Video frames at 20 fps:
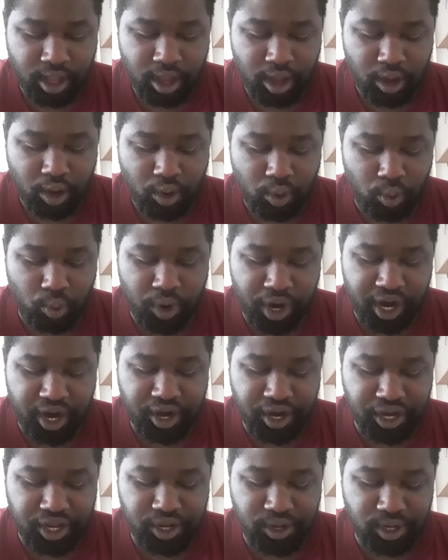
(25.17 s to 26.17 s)
Where
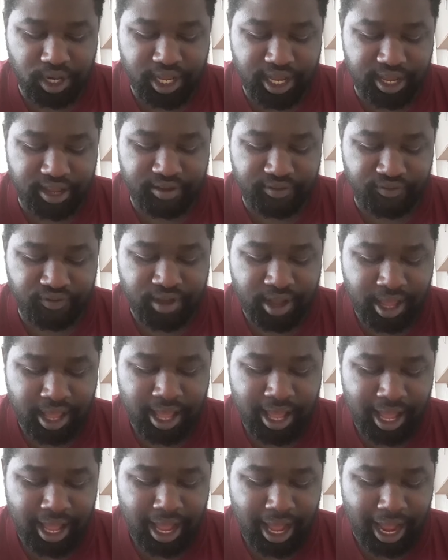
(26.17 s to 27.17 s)
do you live?
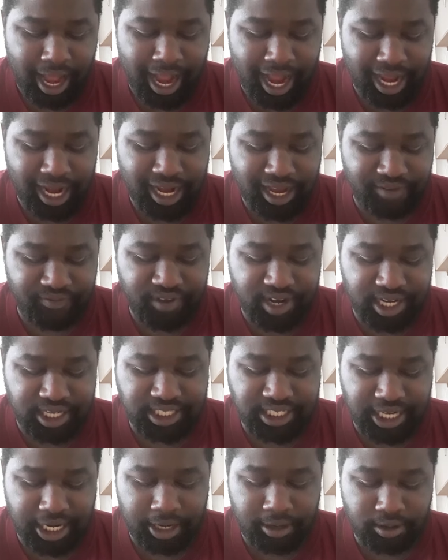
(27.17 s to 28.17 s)
I live in a
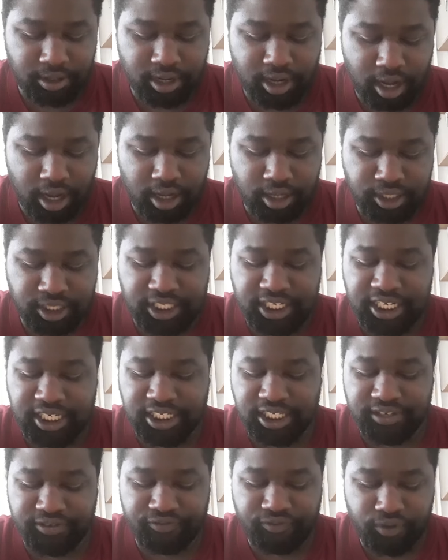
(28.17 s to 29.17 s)
town called
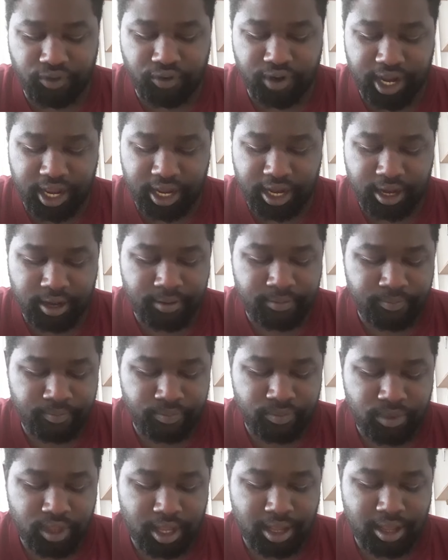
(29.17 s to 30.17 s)
Tiszafüred.
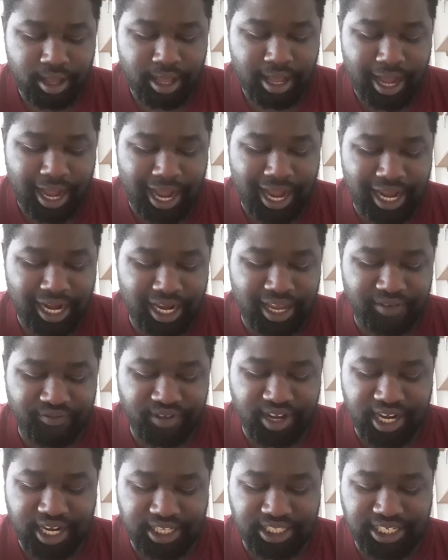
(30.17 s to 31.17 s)
I live
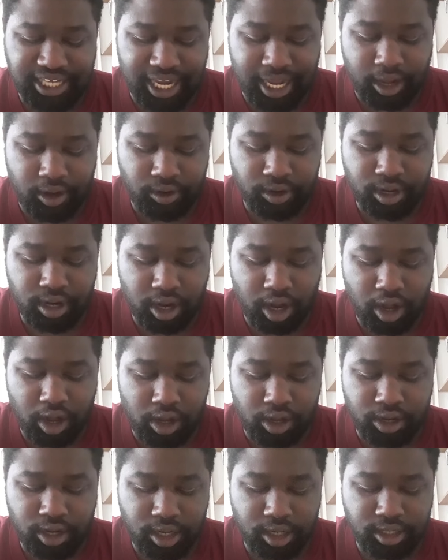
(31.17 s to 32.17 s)
in a town
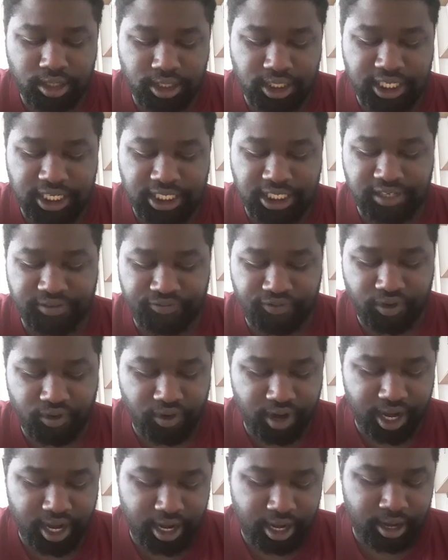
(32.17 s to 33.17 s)
called
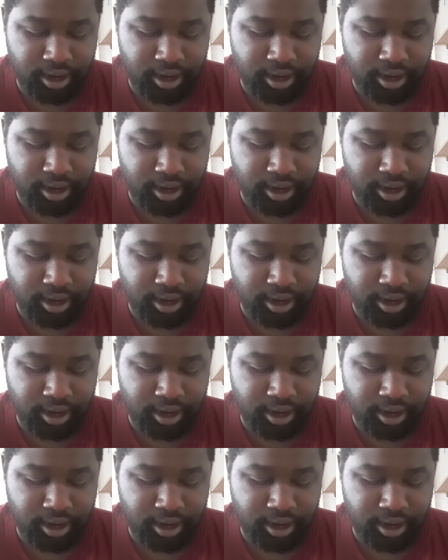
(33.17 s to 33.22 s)
Tiszafüred.